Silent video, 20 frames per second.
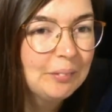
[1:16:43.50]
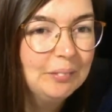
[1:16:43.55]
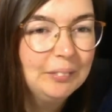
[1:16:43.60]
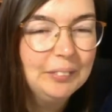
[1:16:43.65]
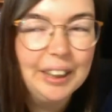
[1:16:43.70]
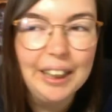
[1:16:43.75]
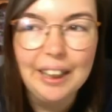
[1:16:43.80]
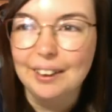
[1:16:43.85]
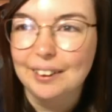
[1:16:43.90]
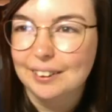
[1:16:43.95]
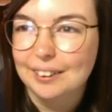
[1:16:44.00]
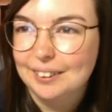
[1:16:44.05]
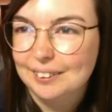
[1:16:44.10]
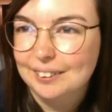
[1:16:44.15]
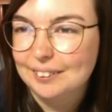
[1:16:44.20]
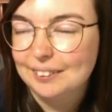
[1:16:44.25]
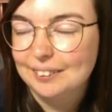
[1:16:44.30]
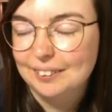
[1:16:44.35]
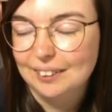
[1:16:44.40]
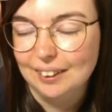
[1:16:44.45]
Yeah,
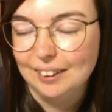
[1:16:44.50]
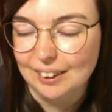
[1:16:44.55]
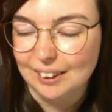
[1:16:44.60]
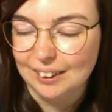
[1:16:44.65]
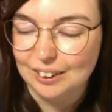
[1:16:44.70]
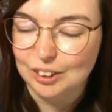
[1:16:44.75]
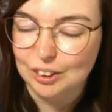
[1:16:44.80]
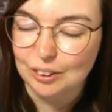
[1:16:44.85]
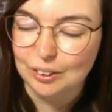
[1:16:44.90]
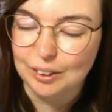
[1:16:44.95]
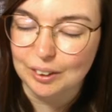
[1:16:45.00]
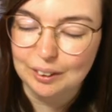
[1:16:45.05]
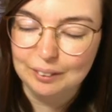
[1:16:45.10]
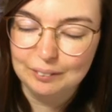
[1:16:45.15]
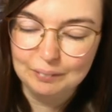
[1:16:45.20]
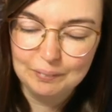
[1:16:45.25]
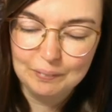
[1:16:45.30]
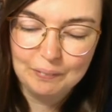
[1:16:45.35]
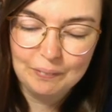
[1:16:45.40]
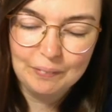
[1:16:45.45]
I enjoy.
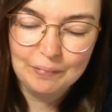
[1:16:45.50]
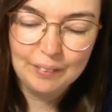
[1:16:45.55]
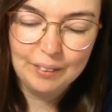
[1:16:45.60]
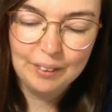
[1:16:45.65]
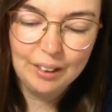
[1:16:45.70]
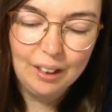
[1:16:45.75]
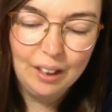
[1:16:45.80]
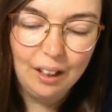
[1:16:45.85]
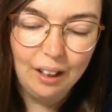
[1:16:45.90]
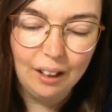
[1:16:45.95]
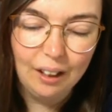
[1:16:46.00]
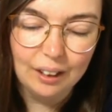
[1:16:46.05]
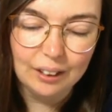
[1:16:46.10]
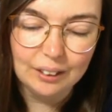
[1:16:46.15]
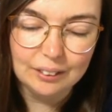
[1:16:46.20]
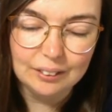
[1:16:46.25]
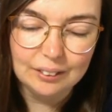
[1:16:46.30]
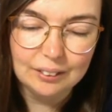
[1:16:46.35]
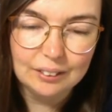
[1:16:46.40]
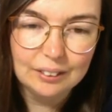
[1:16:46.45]

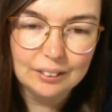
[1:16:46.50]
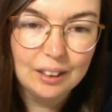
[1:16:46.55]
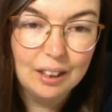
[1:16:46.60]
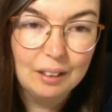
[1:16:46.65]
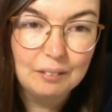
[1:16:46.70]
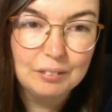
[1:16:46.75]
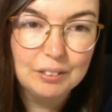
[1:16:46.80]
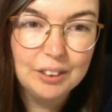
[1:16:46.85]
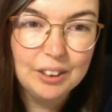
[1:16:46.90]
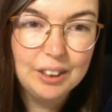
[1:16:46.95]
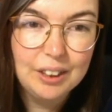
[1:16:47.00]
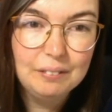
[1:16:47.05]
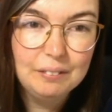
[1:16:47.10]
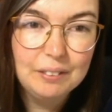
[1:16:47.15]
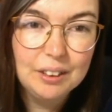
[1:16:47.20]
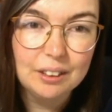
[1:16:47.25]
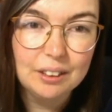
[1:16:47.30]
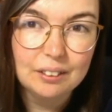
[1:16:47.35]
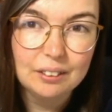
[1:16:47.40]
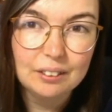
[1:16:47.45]
And have a good
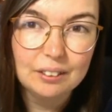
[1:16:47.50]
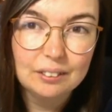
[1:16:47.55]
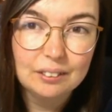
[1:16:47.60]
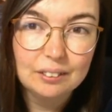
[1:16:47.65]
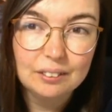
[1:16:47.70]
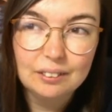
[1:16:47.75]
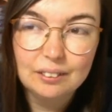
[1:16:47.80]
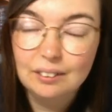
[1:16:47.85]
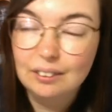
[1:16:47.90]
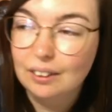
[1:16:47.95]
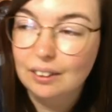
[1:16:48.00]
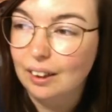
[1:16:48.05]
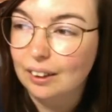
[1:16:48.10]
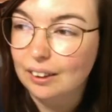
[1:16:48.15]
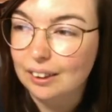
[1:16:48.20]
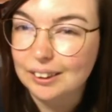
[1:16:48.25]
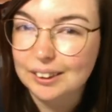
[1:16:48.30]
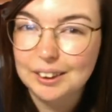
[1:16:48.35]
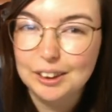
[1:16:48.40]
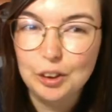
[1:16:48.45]
evening. And
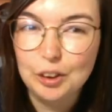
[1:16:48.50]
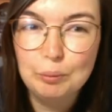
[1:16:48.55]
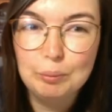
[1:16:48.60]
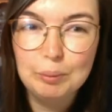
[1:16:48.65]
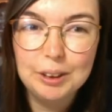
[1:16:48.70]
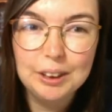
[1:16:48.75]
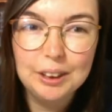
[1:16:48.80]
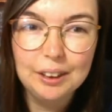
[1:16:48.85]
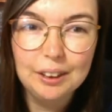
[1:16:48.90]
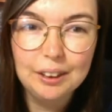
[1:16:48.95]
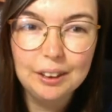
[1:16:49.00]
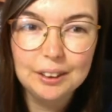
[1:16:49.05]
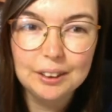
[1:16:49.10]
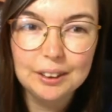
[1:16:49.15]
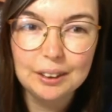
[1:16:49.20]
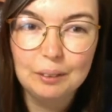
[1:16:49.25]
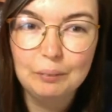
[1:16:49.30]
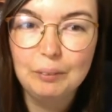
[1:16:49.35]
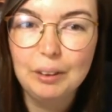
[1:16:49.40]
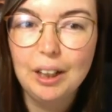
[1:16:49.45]
I'll see you Monday night.
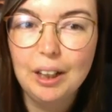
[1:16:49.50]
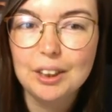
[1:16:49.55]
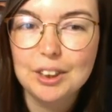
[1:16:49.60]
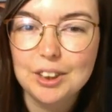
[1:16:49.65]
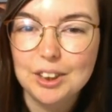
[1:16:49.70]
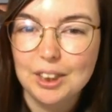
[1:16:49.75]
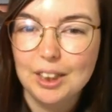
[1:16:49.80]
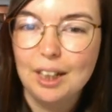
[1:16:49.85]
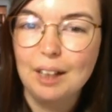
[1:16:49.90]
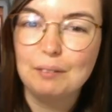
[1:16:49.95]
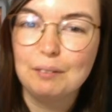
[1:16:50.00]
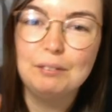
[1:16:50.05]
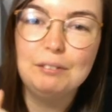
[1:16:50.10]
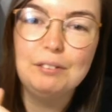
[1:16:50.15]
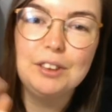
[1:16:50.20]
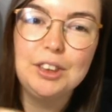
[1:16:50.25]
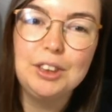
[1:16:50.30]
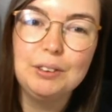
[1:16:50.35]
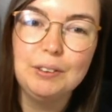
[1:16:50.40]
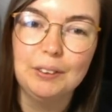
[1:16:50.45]
And we'll actually have a
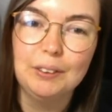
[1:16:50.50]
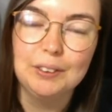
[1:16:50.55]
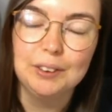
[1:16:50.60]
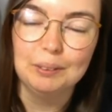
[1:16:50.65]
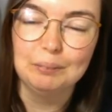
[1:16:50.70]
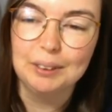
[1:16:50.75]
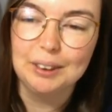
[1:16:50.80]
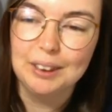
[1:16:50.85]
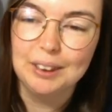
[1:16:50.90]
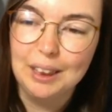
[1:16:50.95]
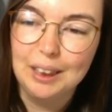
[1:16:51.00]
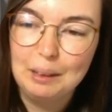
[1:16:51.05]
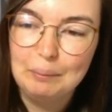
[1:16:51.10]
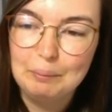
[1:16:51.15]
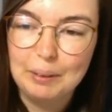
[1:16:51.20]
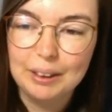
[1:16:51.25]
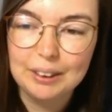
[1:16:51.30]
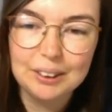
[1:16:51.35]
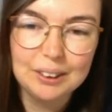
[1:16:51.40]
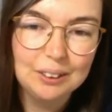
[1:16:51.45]
video out on Monday.
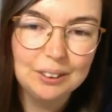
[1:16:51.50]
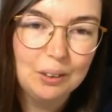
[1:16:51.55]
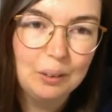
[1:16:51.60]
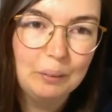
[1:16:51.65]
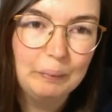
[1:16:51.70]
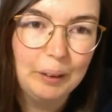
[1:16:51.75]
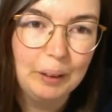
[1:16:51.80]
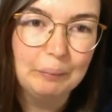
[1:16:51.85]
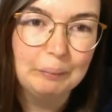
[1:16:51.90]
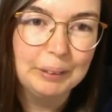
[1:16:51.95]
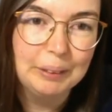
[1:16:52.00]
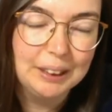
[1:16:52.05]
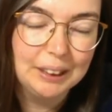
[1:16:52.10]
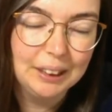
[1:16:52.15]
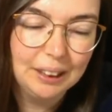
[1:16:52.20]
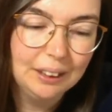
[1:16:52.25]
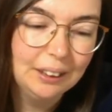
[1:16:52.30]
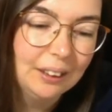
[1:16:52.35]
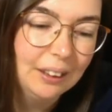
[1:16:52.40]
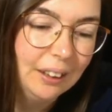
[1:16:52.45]
Back to normal on
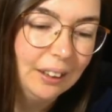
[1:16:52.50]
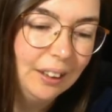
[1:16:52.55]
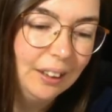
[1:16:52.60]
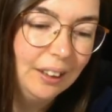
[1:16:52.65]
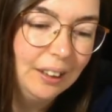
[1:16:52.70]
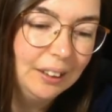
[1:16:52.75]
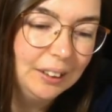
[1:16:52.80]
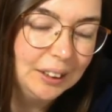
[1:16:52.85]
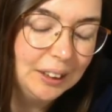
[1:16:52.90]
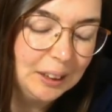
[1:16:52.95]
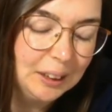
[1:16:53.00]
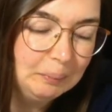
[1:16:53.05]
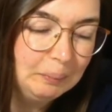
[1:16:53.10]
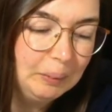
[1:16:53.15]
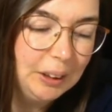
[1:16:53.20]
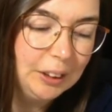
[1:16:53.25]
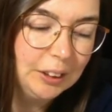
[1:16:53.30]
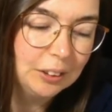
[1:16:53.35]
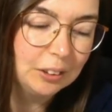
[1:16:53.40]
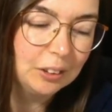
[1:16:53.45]
Monday. This has
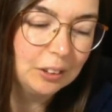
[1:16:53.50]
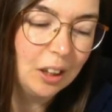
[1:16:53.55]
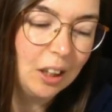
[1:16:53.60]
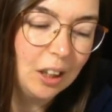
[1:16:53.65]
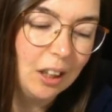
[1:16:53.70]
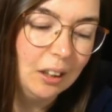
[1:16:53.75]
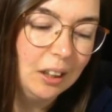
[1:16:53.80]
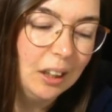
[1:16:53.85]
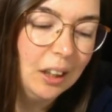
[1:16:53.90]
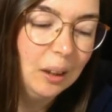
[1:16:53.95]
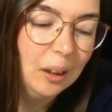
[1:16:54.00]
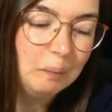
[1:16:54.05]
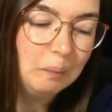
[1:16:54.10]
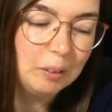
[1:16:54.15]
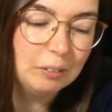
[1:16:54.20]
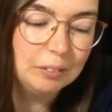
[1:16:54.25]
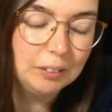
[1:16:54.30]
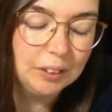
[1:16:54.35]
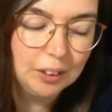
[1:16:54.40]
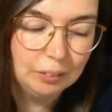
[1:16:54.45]
been a little bit
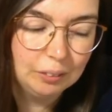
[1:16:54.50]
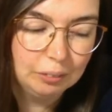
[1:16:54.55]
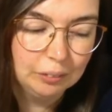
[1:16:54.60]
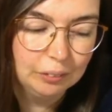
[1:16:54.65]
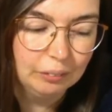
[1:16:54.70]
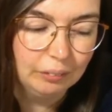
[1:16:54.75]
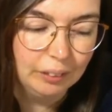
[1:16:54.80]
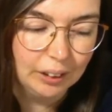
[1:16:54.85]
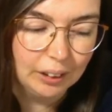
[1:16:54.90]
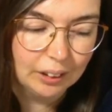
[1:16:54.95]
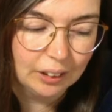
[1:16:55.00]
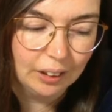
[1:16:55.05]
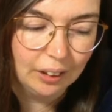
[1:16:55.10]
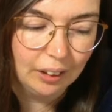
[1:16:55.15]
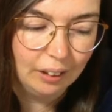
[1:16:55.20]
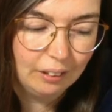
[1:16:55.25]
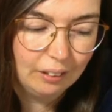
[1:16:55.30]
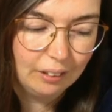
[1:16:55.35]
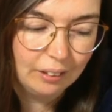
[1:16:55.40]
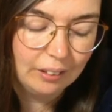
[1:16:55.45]
of a different week. And
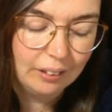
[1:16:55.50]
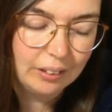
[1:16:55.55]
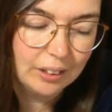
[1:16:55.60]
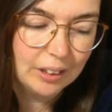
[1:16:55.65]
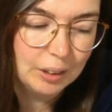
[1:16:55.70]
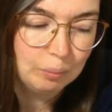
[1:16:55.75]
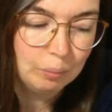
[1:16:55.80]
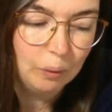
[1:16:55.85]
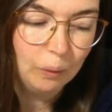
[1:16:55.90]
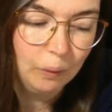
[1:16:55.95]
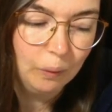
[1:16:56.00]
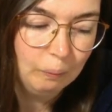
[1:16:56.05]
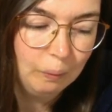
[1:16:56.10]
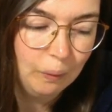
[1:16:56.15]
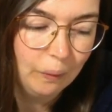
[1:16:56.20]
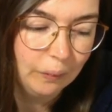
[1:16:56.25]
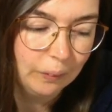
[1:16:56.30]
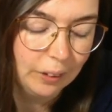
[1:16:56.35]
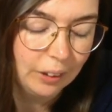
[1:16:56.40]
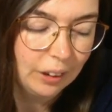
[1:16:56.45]
I think there's more
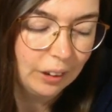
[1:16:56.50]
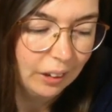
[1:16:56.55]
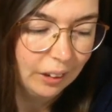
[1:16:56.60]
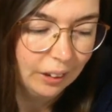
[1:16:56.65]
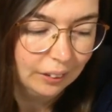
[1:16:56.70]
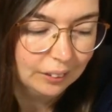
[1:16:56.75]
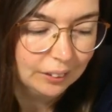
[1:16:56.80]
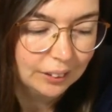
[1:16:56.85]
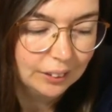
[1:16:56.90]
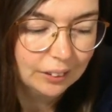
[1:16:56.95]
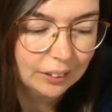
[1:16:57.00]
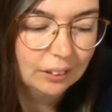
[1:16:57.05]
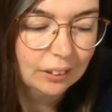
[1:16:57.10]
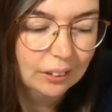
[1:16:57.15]
important things